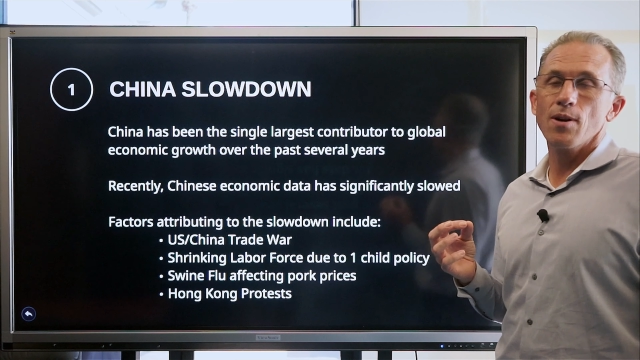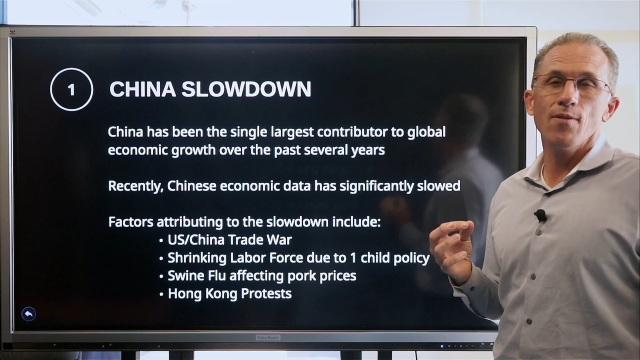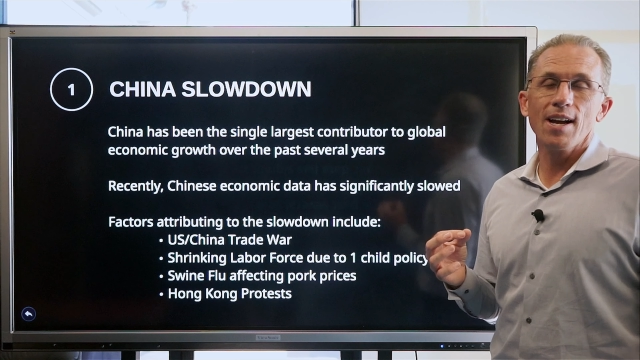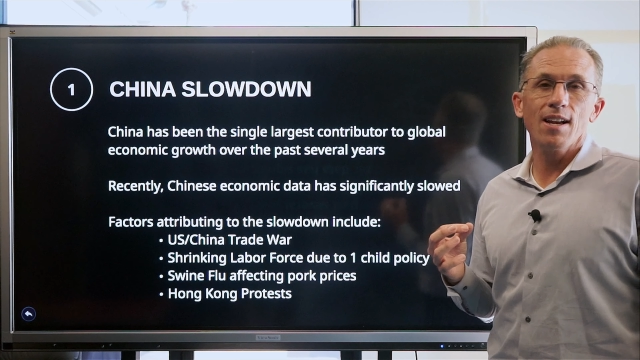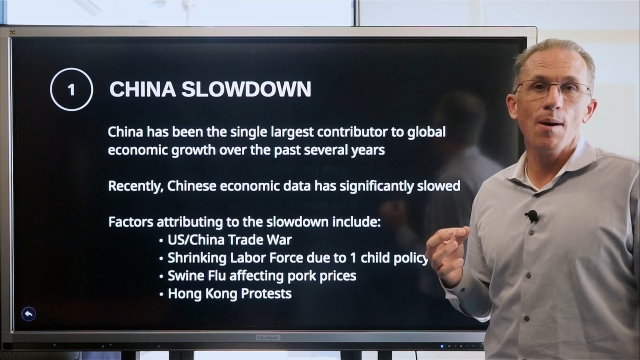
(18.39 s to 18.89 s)
of
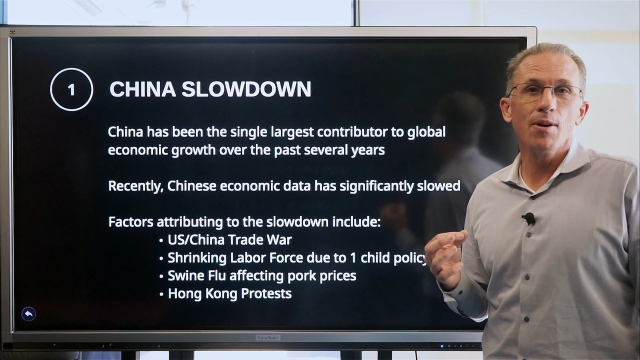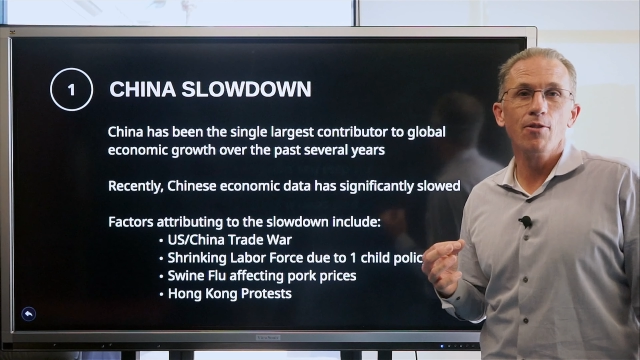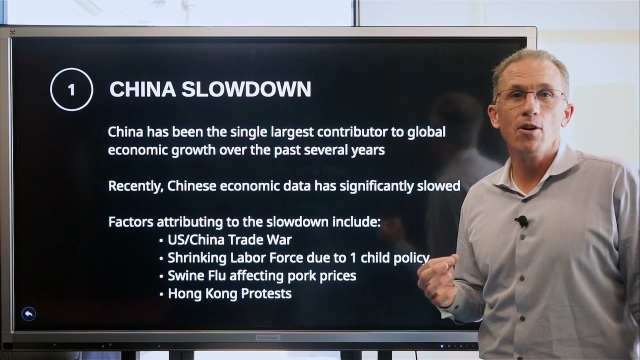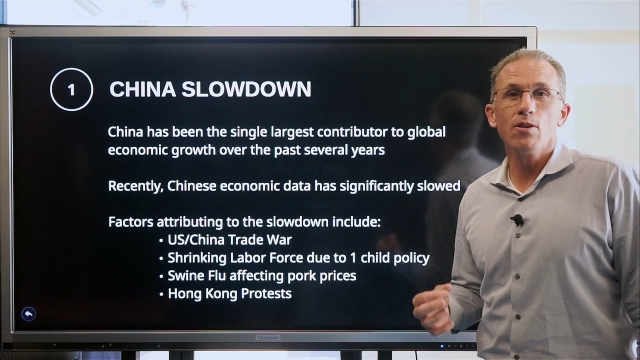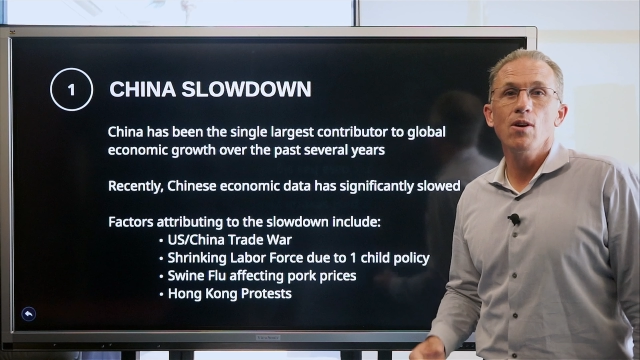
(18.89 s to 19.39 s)
economic
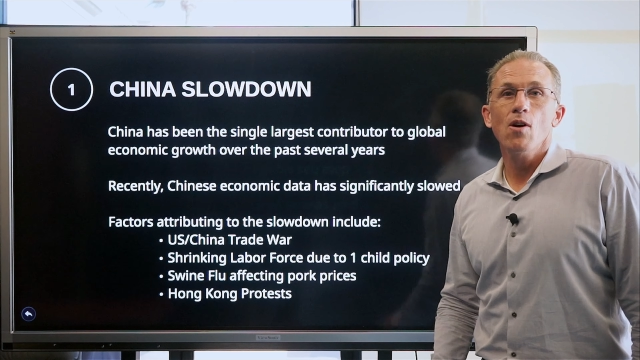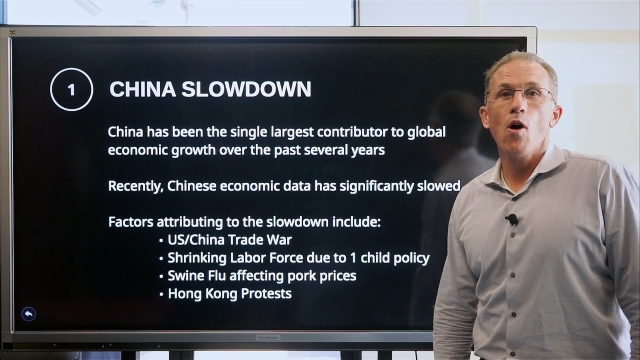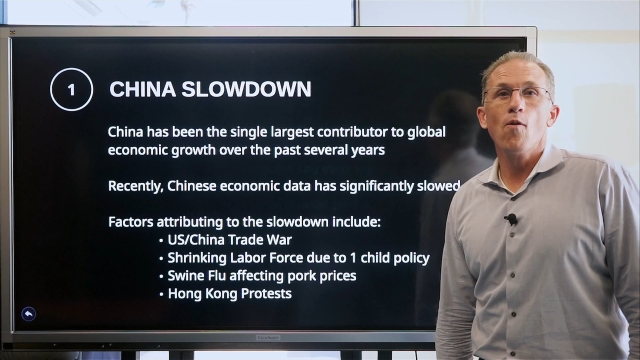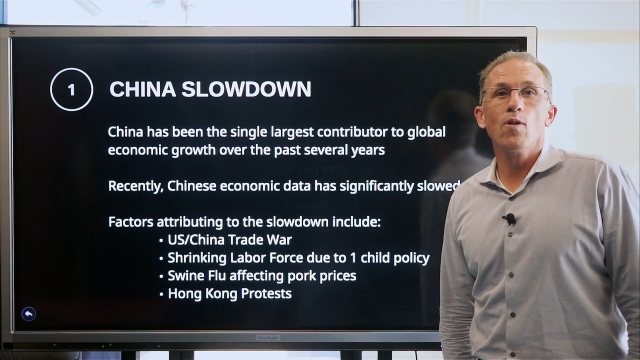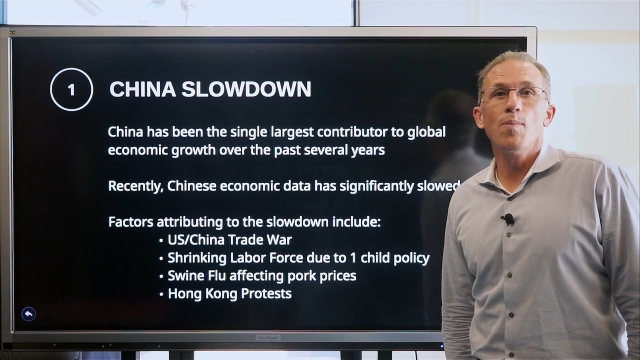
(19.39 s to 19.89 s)
growth
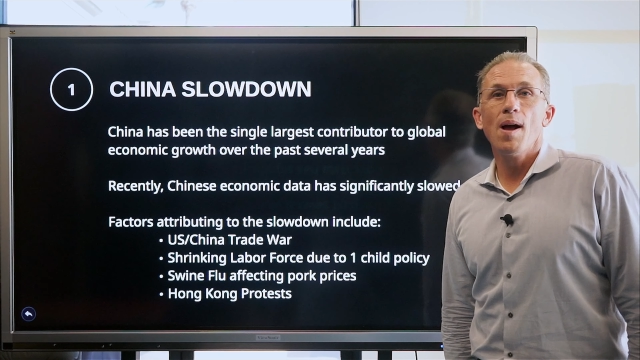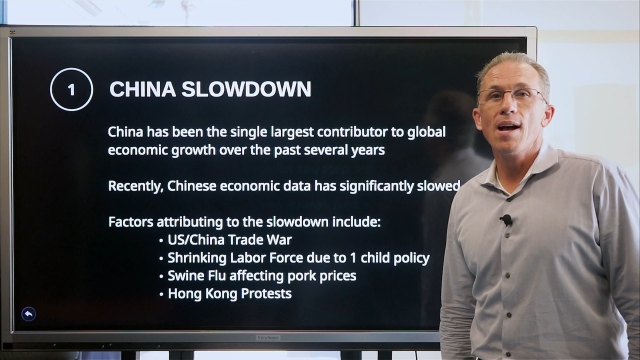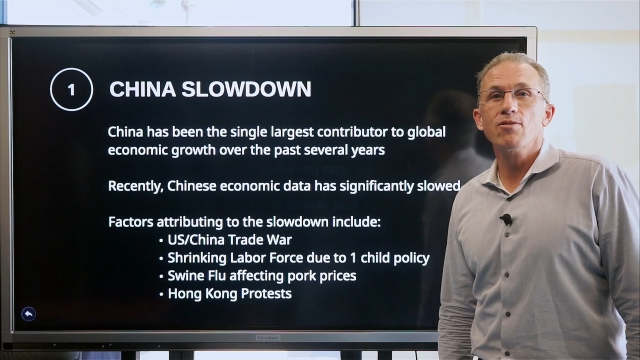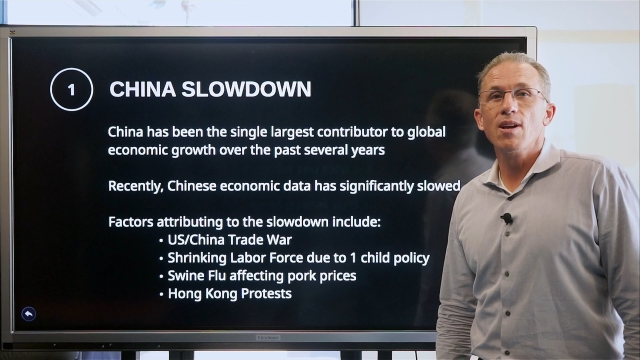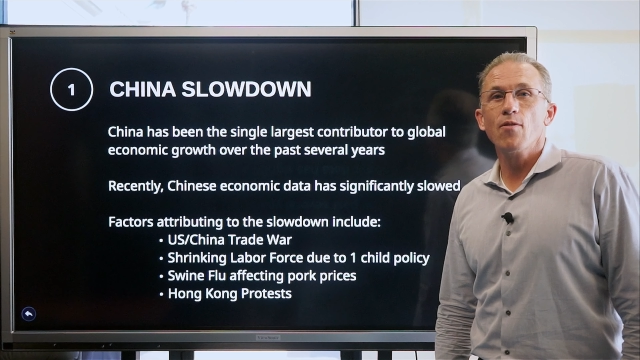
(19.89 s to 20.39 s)
over the
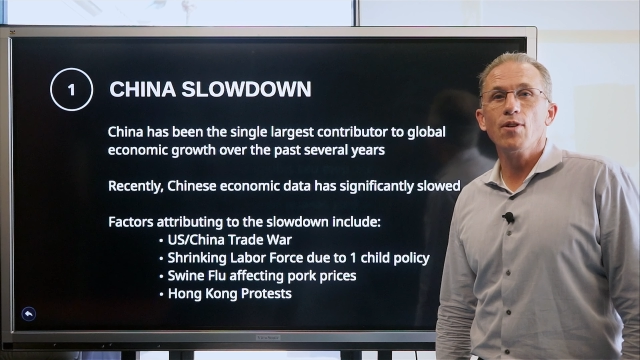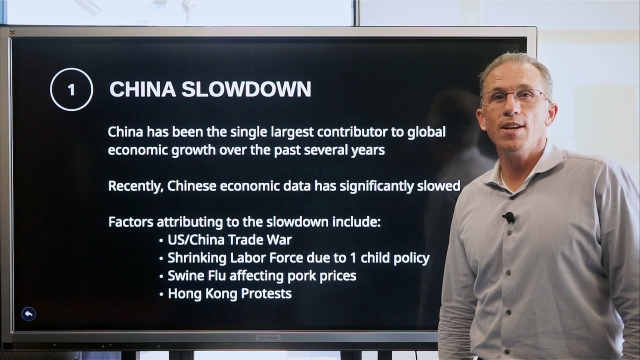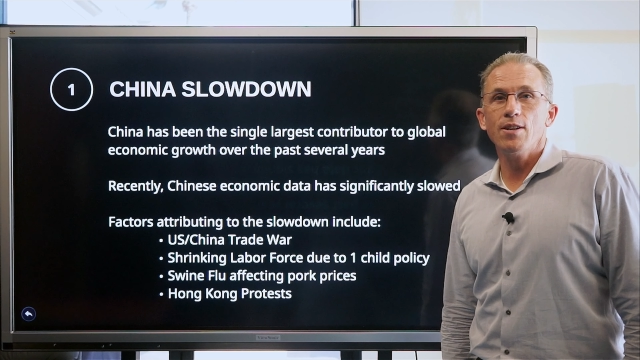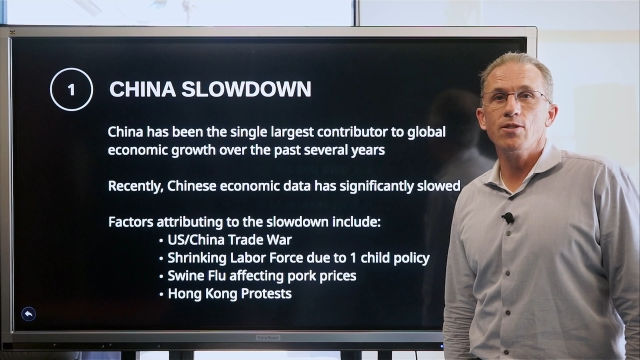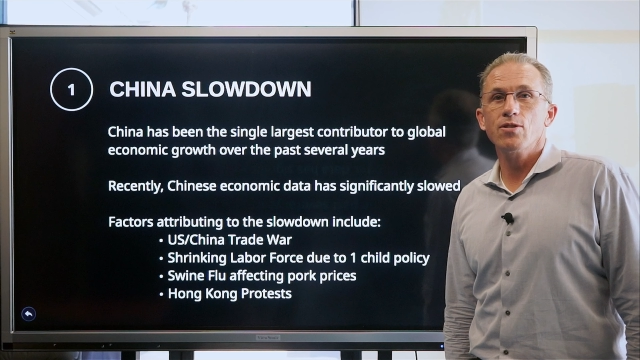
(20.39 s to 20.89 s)
past several
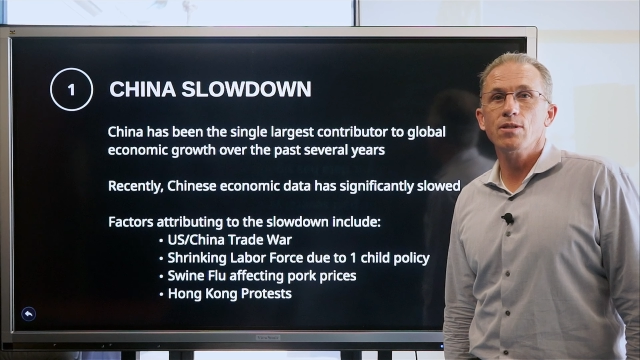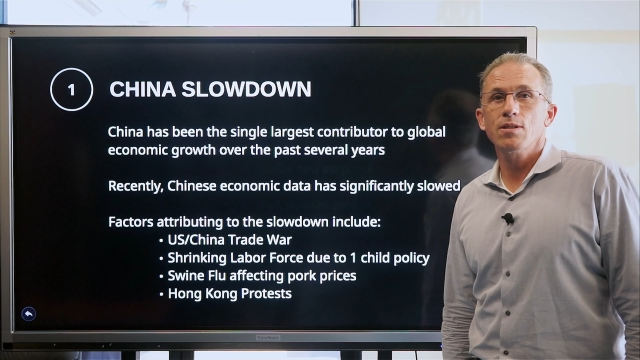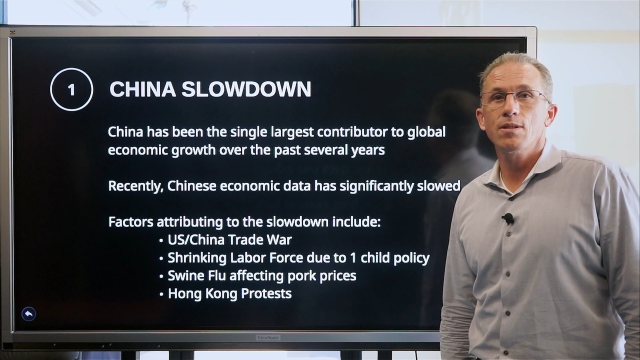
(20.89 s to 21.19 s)
years.